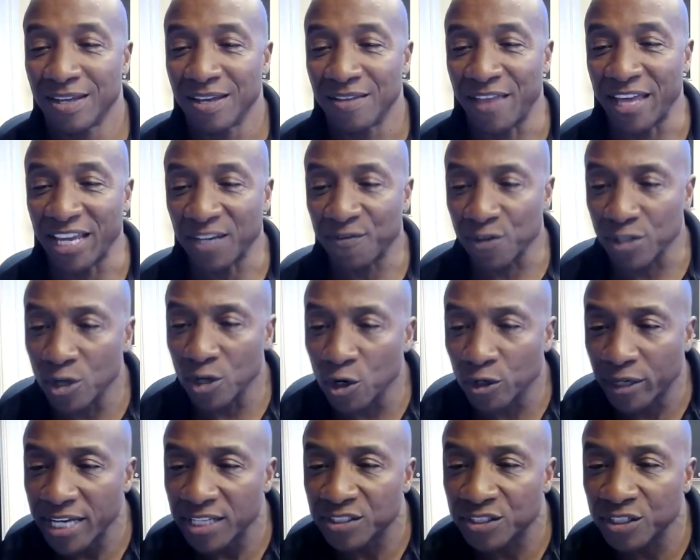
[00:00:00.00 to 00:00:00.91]
Thank you for
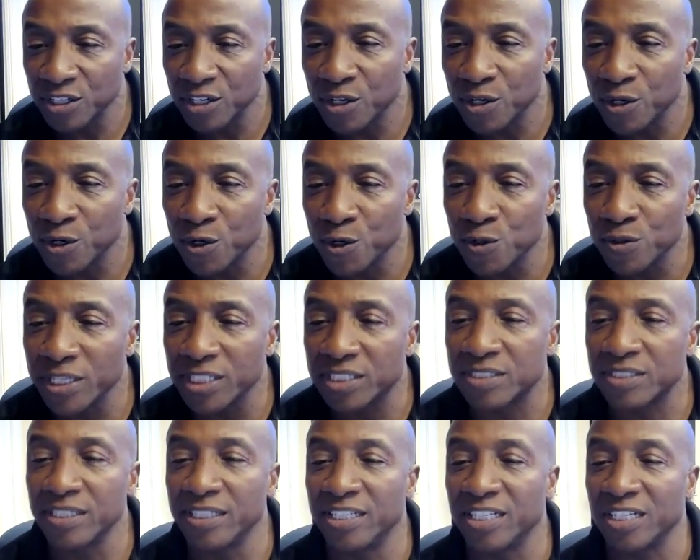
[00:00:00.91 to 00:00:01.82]
okay, so let's
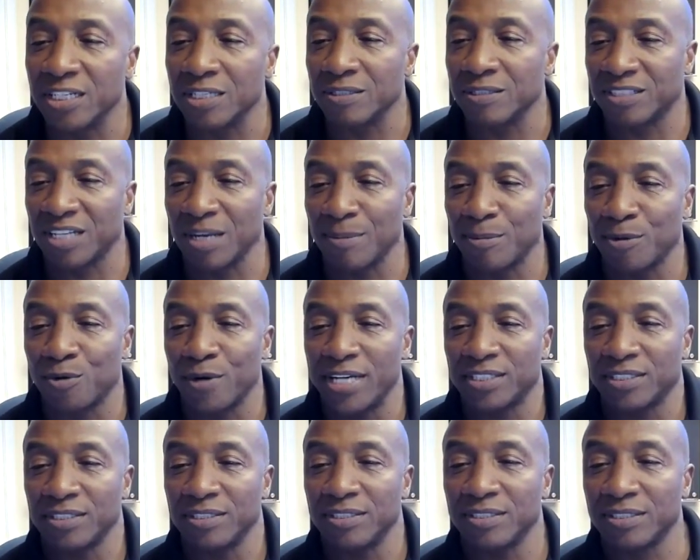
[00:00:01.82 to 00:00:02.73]
see here. There's a couple
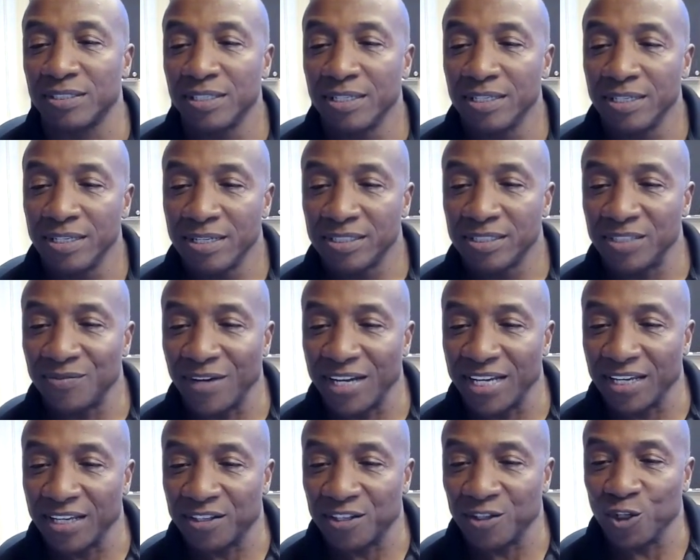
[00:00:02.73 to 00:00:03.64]
questions. See if I
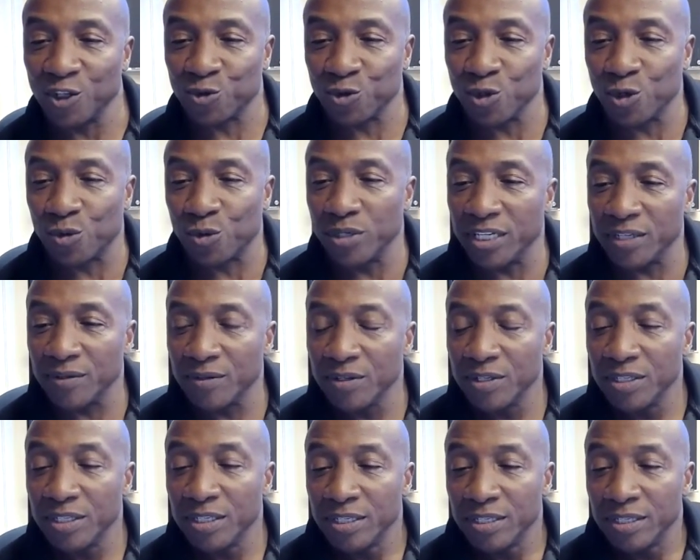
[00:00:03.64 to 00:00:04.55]
can get to those real quick.
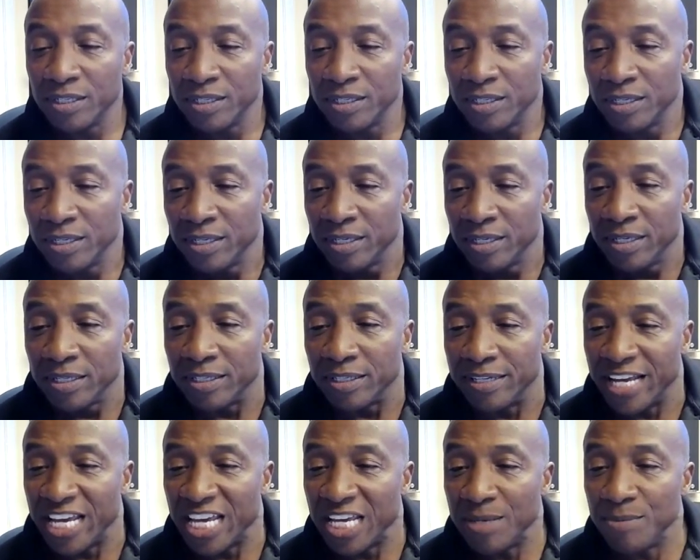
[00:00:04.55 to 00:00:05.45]
The
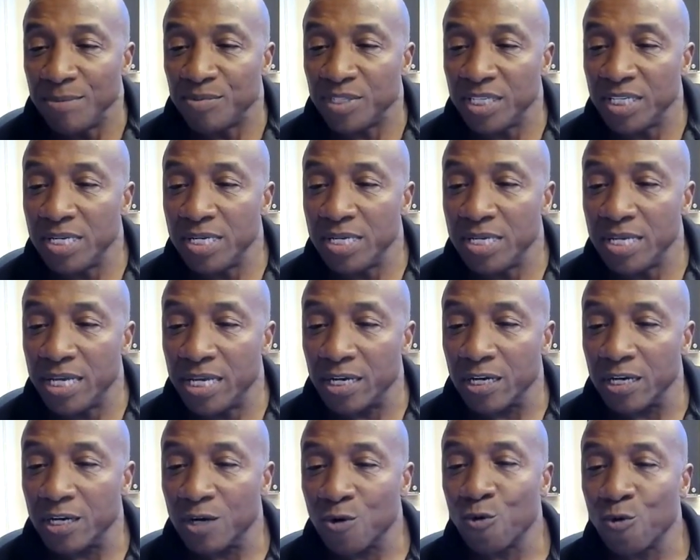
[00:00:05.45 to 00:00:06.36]
names in
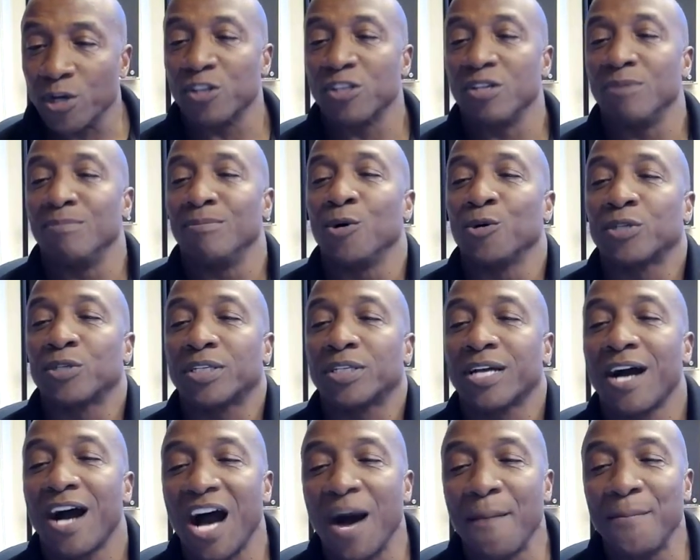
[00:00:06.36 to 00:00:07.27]
there. What are the most
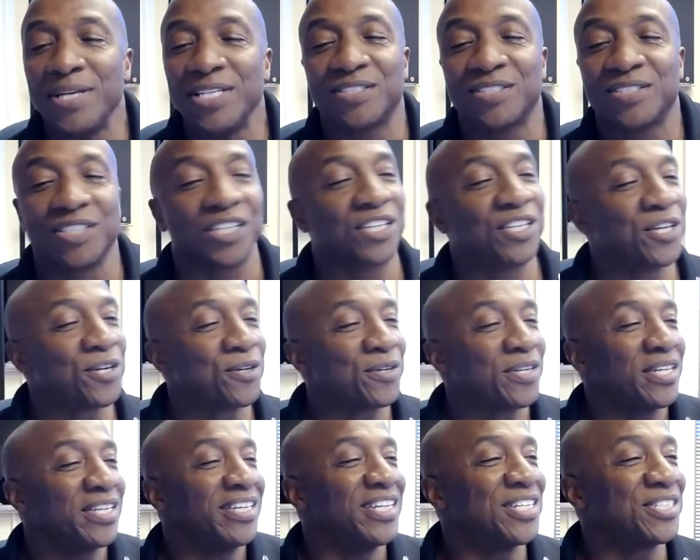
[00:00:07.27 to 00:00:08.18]
common
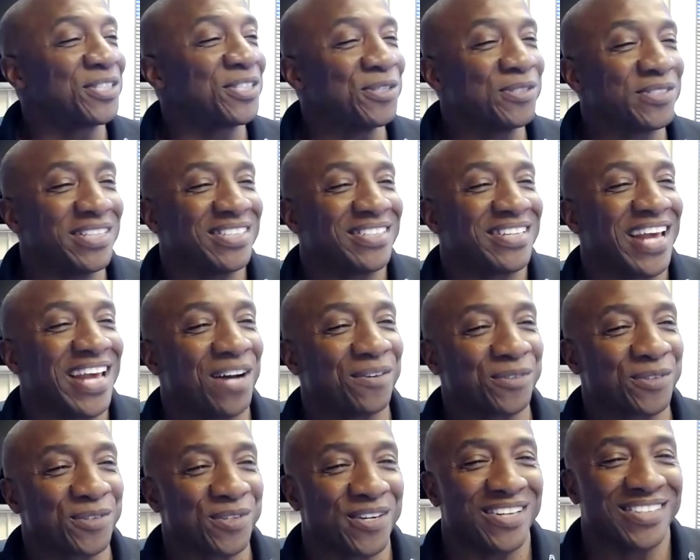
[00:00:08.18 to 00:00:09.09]
security issues
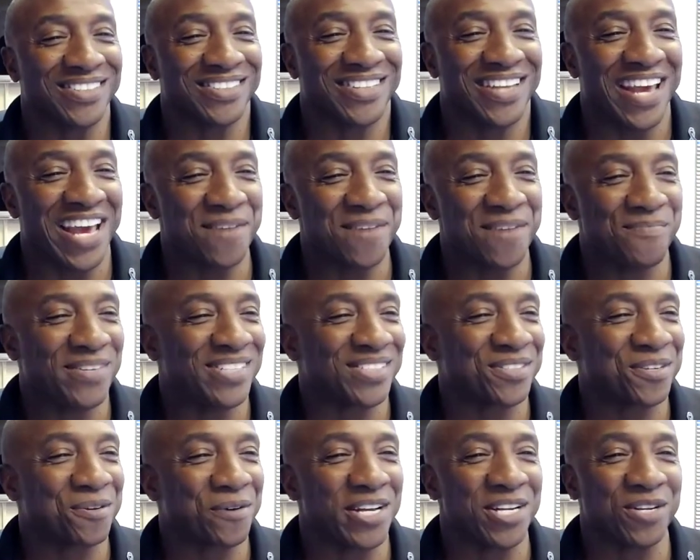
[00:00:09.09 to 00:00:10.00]
encountered on campus?
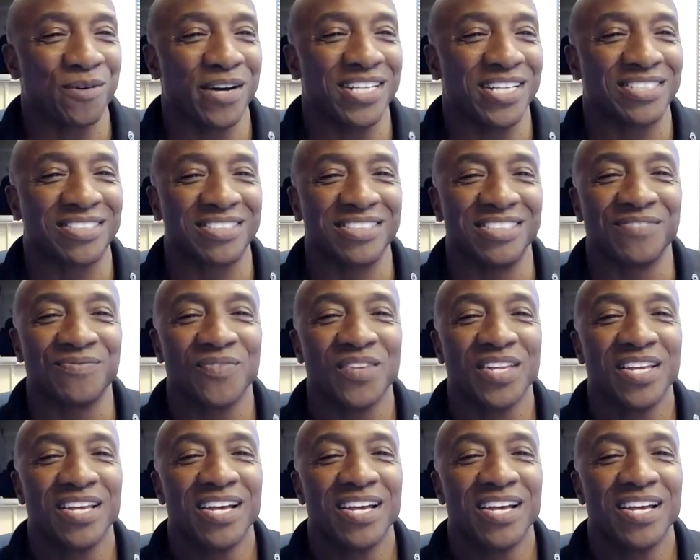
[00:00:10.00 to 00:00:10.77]
Great question.